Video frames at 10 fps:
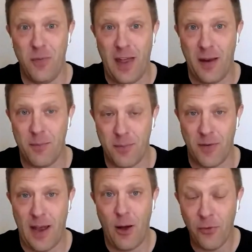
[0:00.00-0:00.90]
that
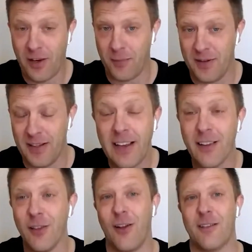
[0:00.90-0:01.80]
health segment. That's
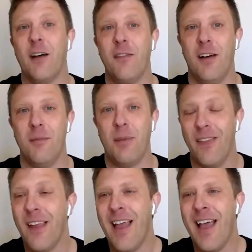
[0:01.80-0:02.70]
a lot tougher. But